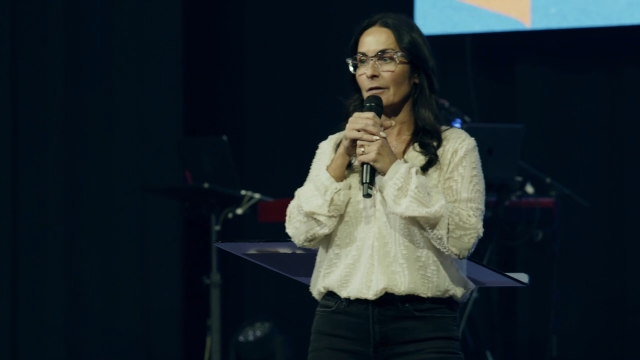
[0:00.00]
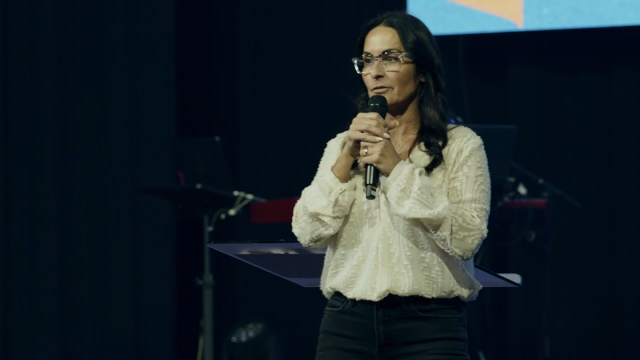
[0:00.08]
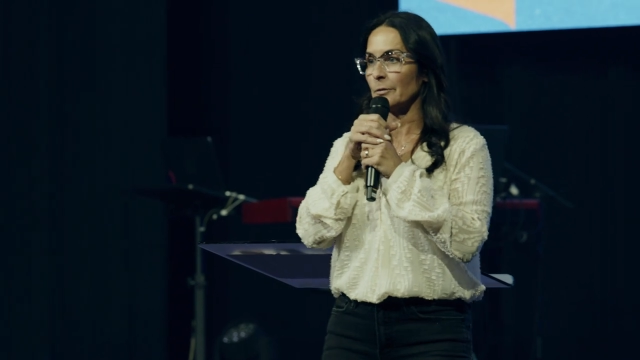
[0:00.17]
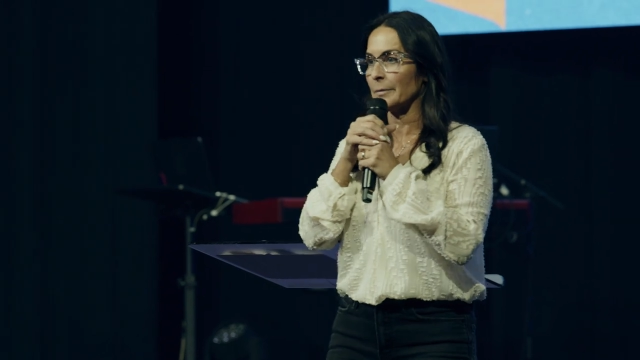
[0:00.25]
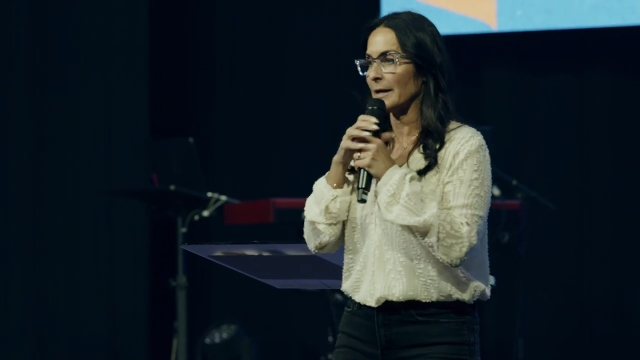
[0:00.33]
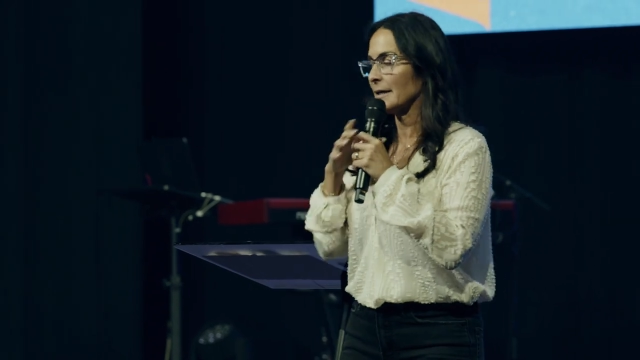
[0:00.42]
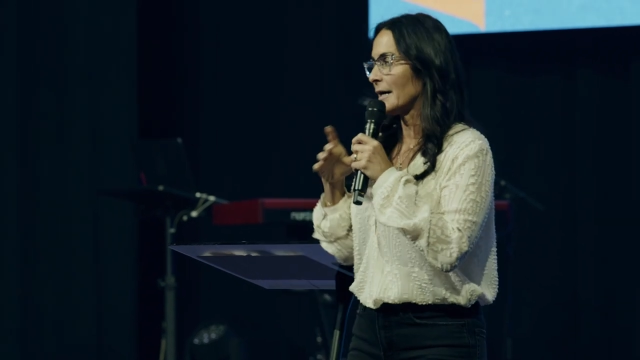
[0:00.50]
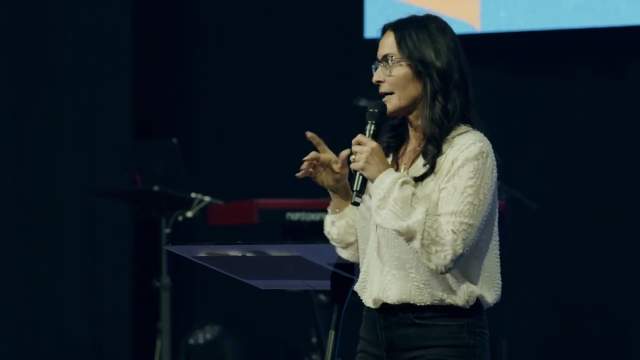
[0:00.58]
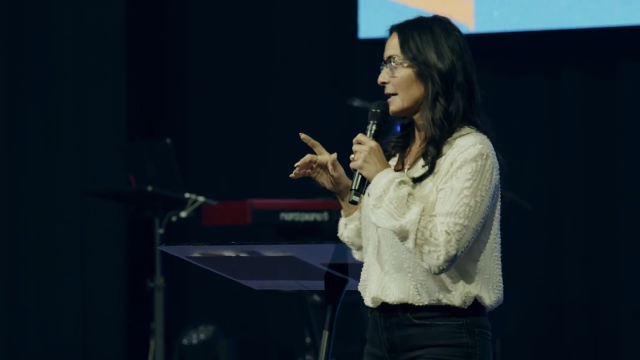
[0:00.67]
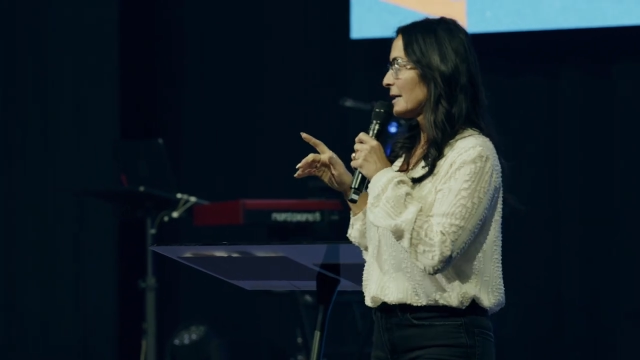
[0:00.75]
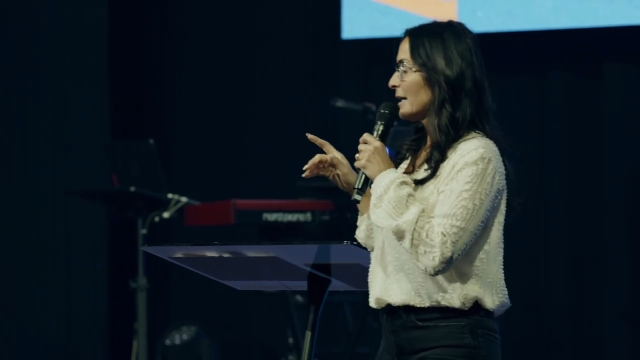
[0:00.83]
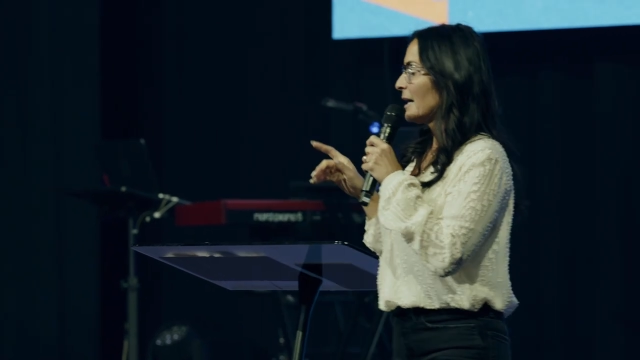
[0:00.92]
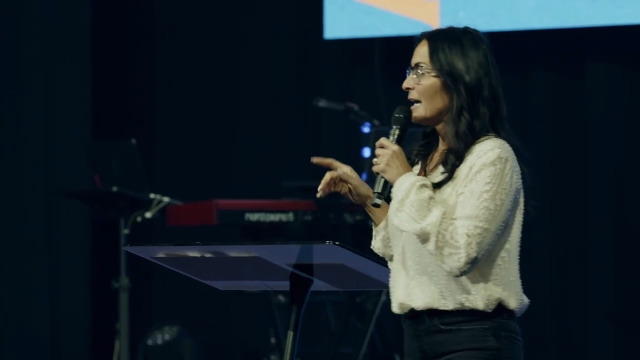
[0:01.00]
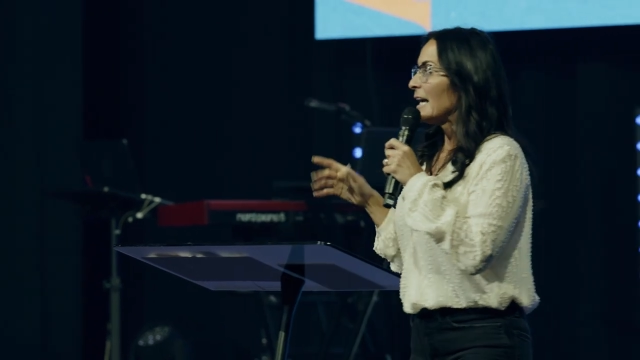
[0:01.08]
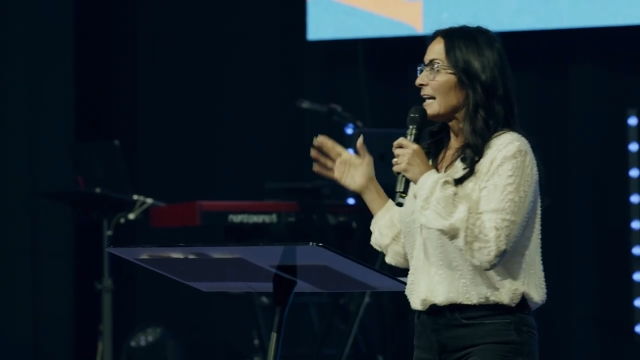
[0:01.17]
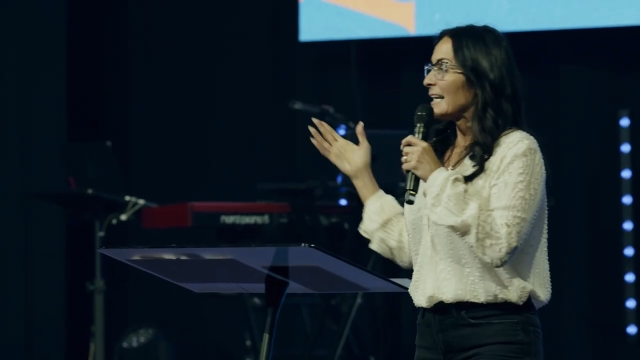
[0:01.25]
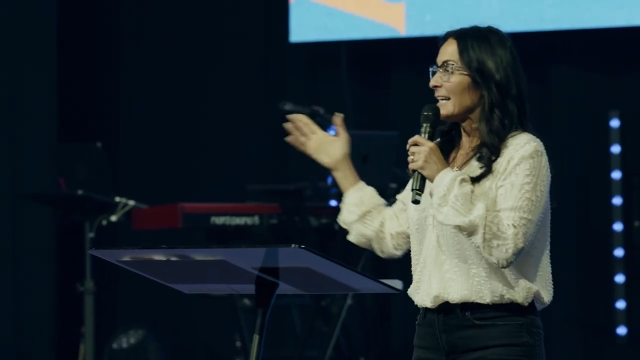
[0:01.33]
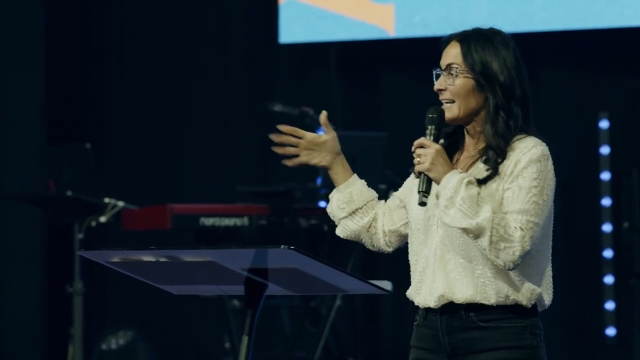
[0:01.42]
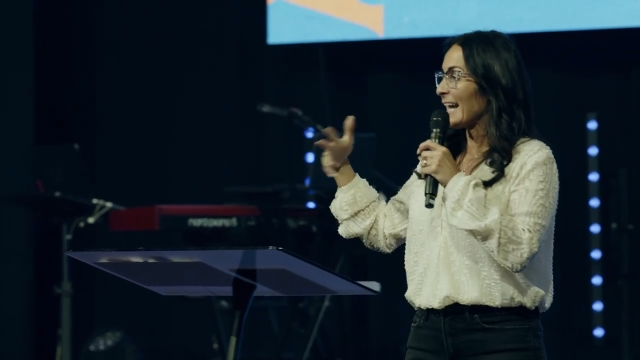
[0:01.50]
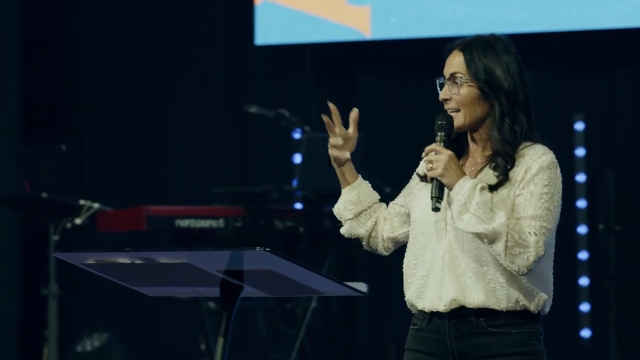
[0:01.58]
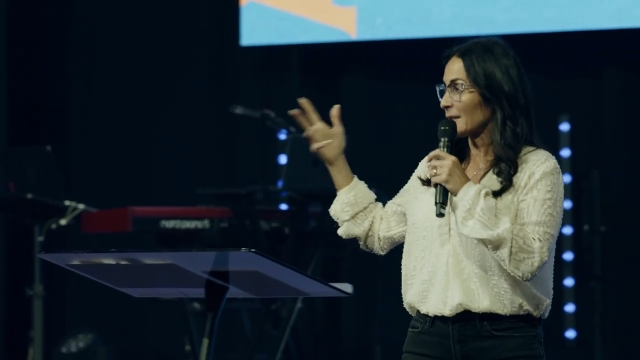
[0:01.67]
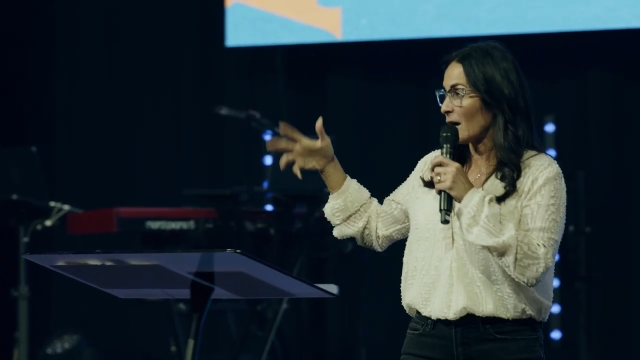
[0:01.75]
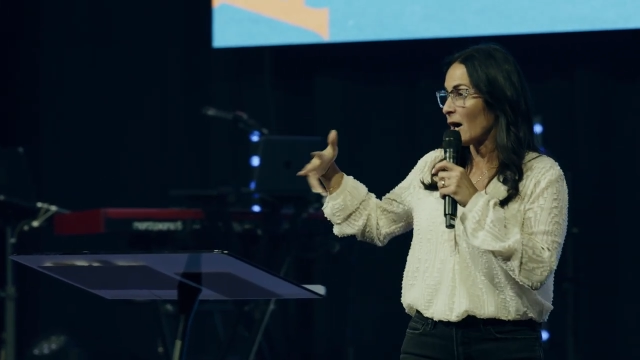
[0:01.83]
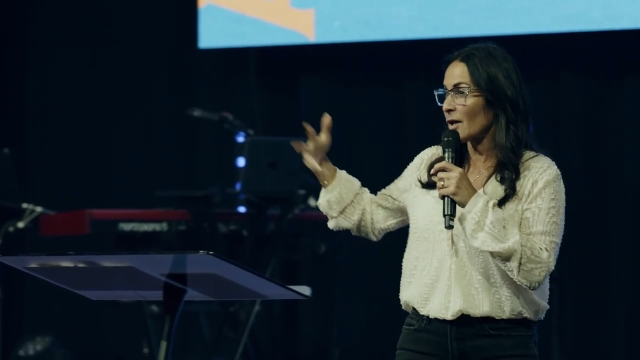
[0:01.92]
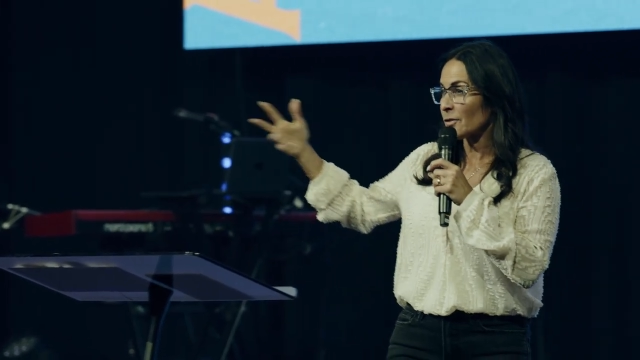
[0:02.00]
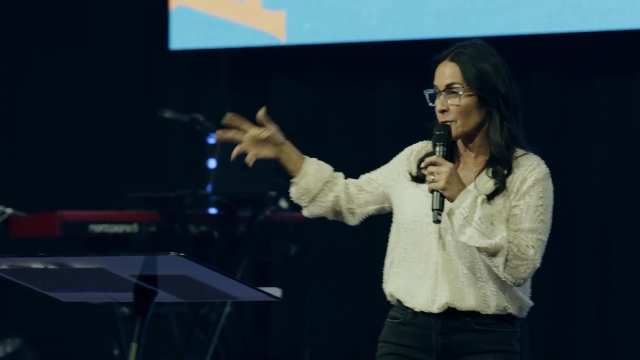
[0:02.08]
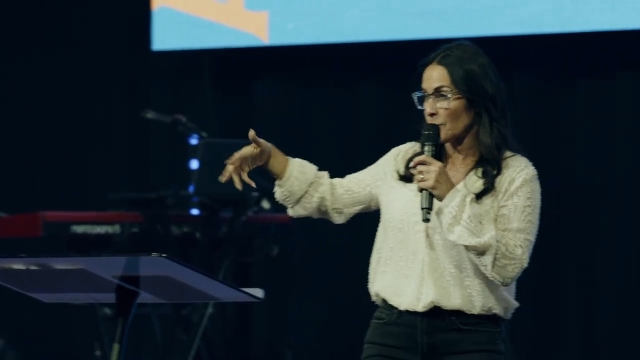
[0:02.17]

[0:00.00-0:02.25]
governed by God. He had gone